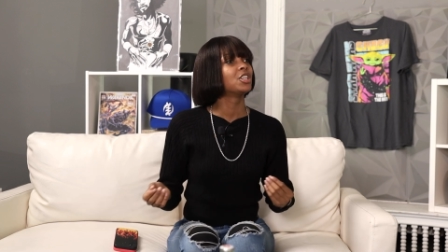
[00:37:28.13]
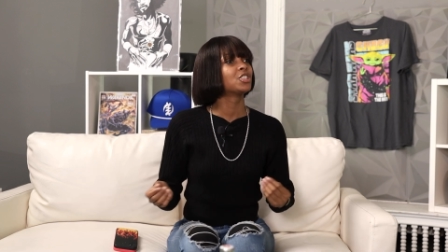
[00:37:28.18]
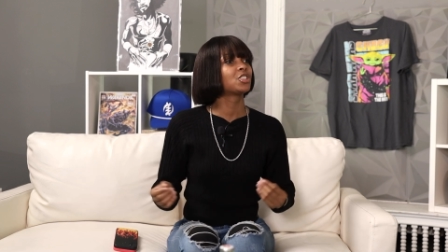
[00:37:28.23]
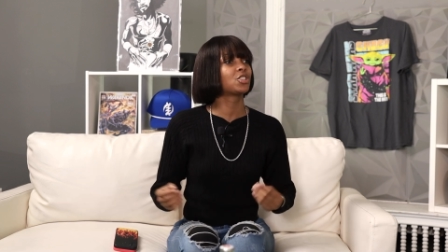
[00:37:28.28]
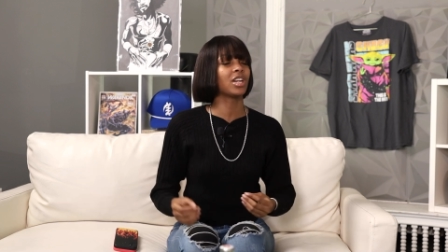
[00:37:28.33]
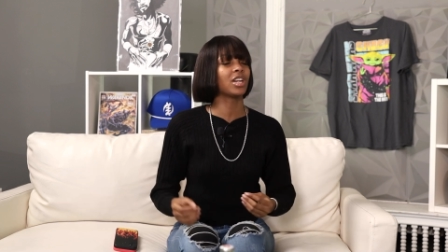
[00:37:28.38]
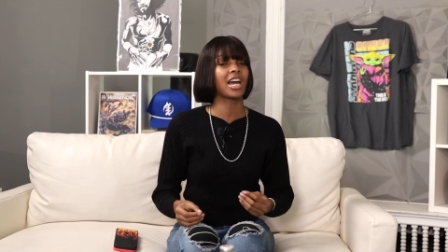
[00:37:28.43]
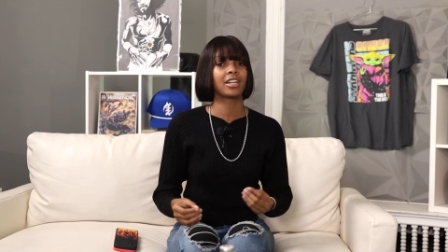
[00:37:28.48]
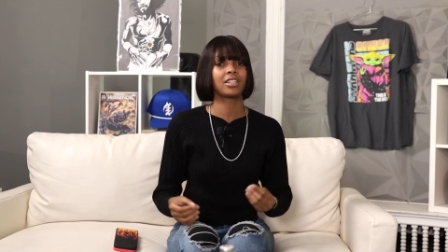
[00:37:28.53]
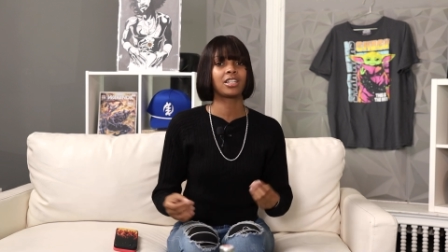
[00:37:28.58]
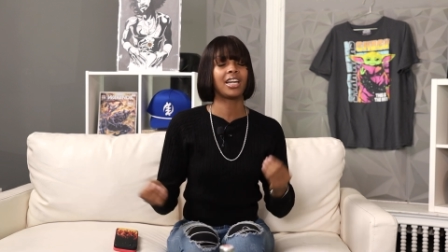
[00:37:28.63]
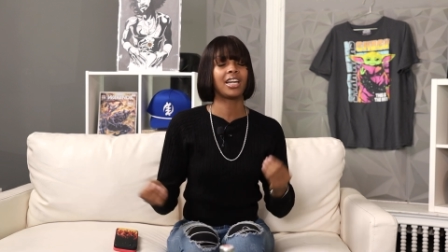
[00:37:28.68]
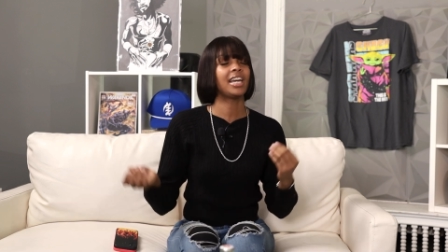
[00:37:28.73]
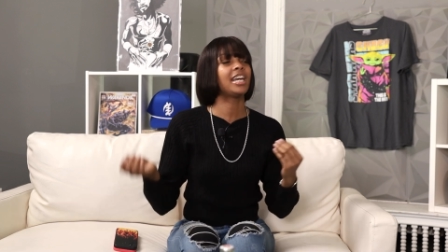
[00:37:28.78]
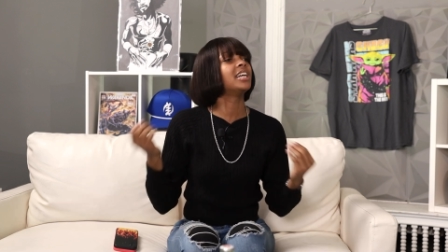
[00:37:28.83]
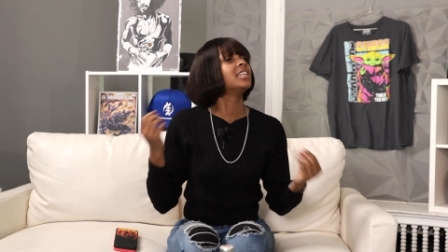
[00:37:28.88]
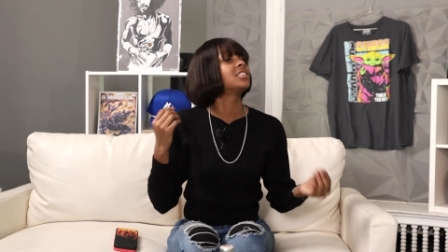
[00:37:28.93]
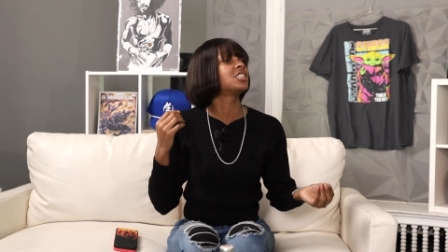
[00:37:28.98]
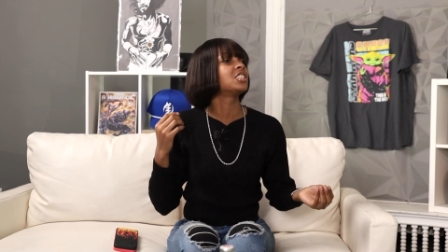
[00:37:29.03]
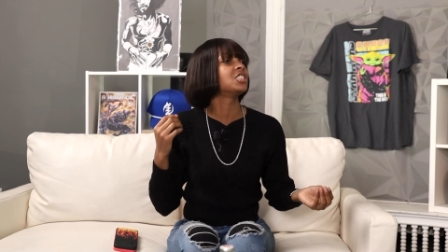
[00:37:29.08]
so like the
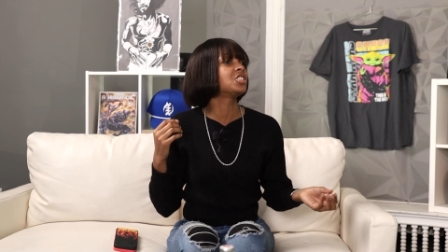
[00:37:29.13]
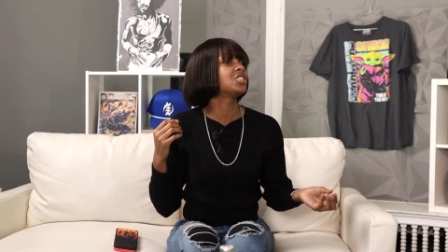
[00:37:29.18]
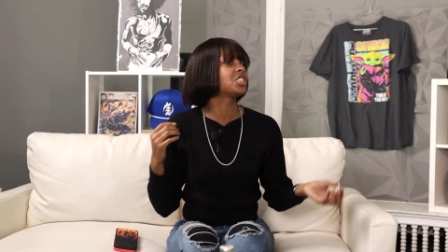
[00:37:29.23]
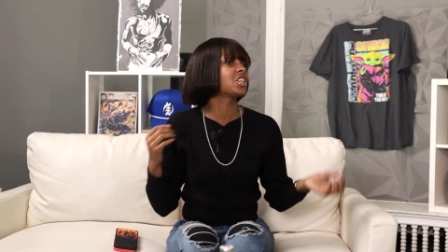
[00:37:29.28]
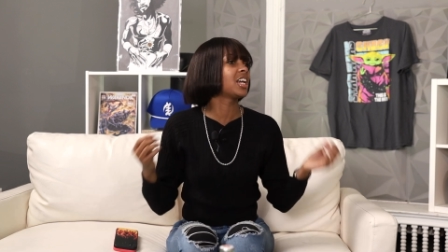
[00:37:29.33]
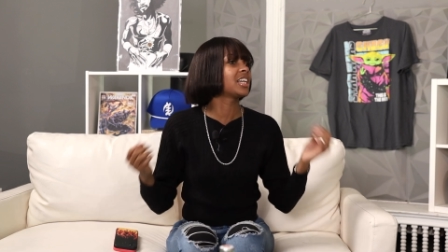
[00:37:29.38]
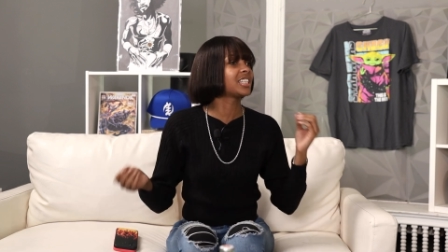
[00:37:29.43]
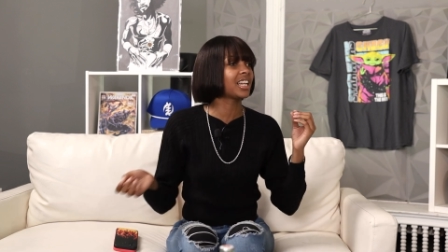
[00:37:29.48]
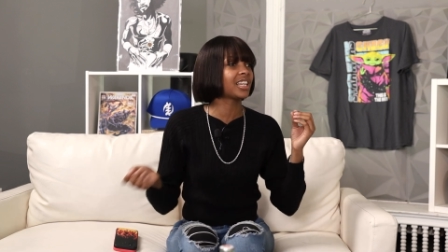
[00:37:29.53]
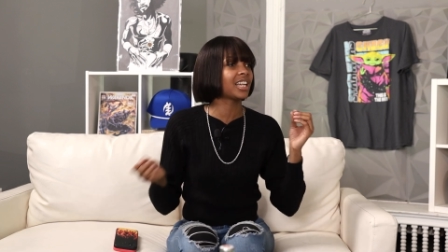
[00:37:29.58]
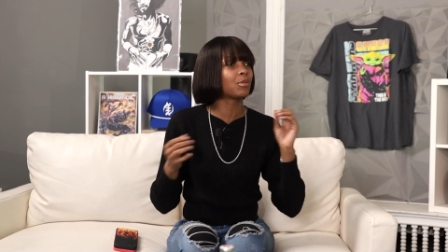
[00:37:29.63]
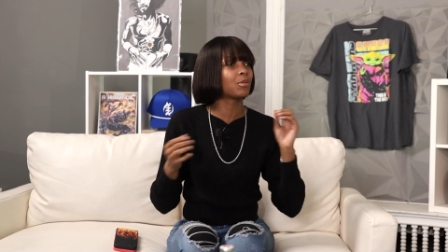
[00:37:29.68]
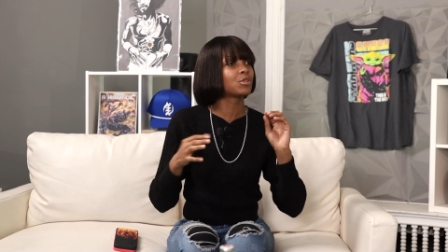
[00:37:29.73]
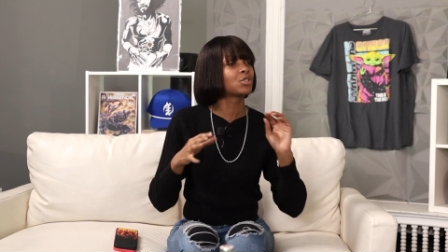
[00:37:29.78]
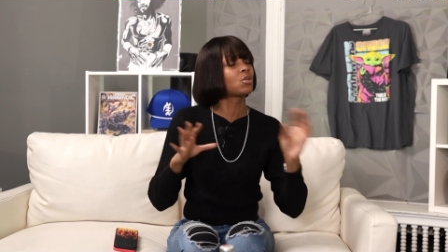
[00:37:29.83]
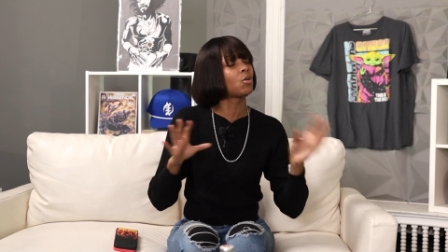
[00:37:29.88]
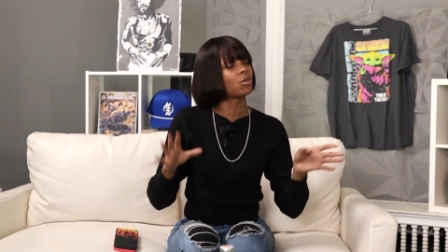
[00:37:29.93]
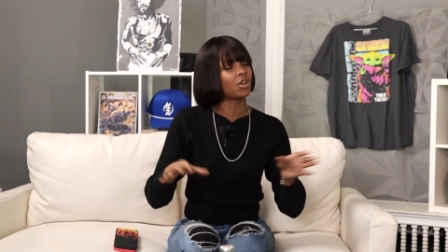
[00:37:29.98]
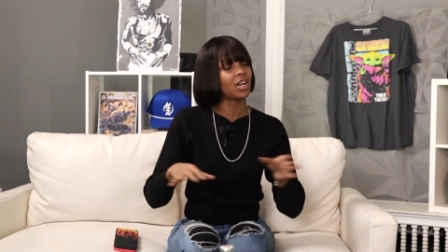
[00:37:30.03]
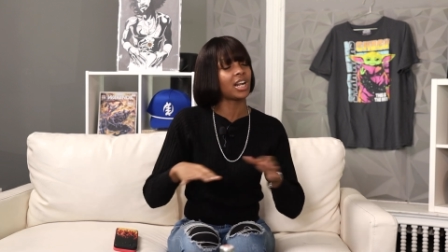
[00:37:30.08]
hits and shit like that was
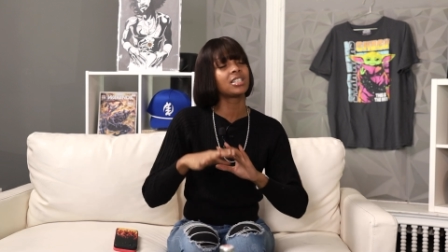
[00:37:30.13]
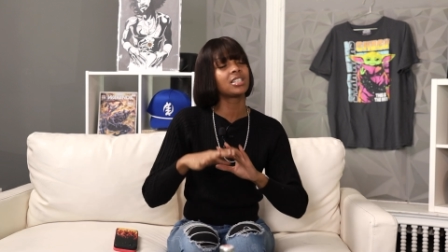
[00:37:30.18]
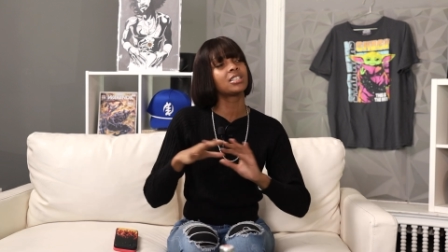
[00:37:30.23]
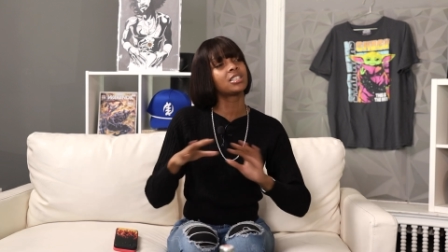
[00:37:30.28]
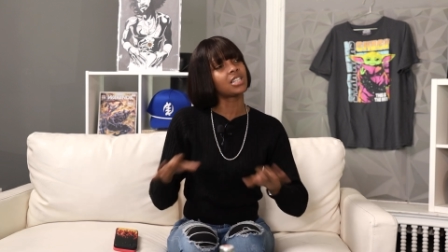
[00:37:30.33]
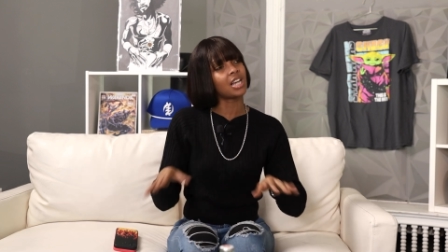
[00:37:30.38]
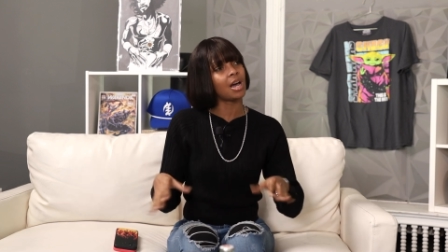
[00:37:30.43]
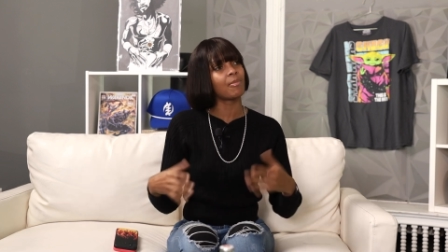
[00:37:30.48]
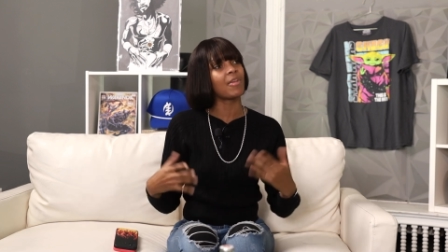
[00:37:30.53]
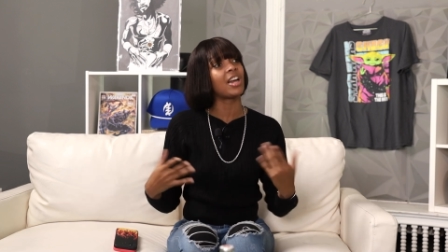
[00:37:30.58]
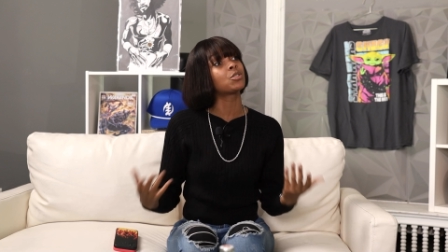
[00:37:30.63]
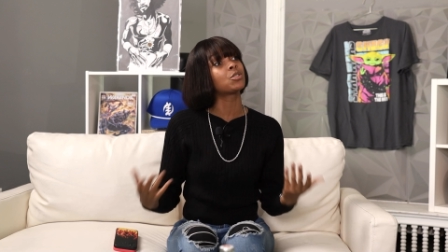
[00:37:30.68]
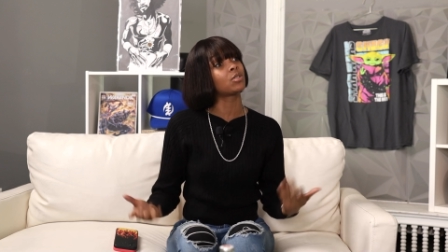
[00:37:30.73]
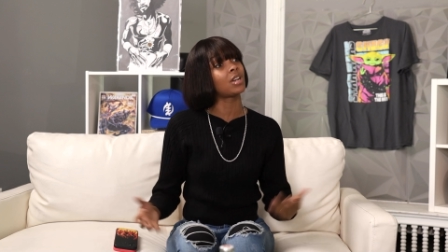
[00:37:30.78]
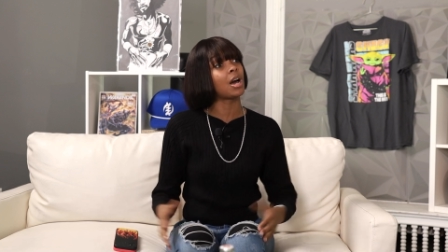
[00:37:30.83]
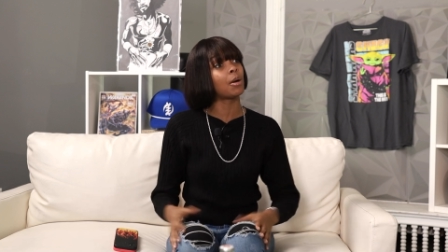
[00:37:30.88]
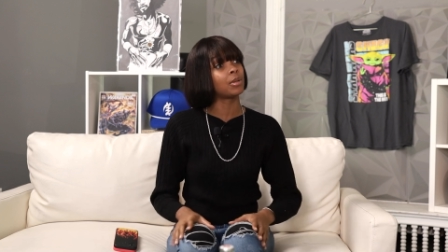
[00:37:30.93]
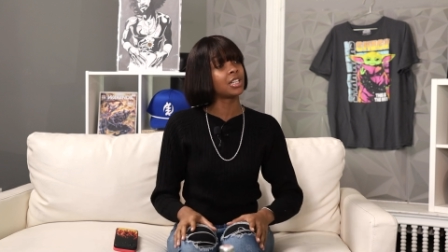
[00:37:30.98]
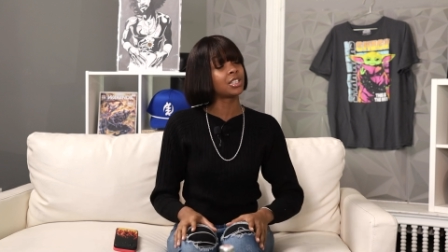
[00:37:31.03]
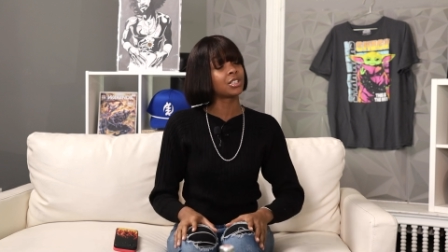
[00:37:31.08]
going on at the time, that's what
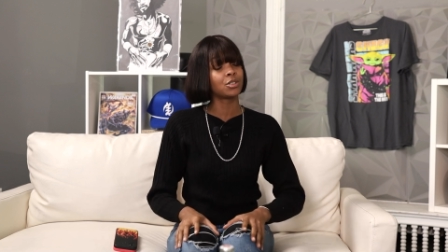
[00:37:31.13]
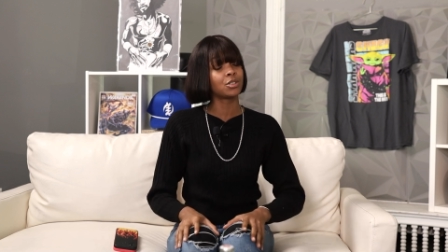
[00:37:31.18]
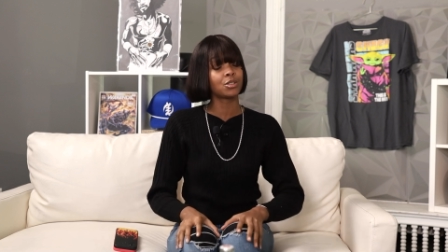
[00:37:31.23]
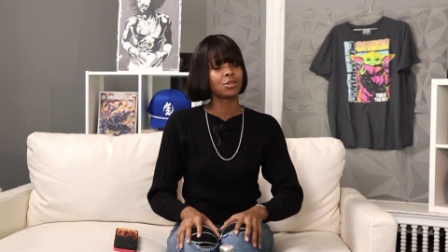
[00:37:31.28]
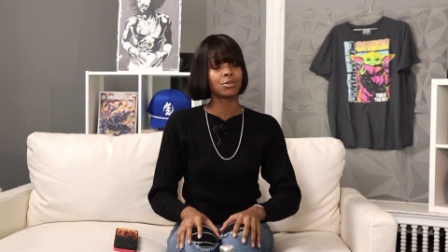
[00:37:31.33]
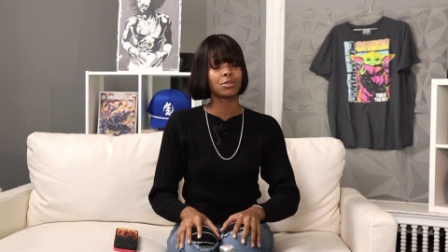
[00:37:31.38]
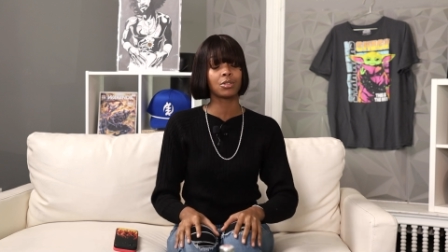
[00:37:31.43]
I would listen to.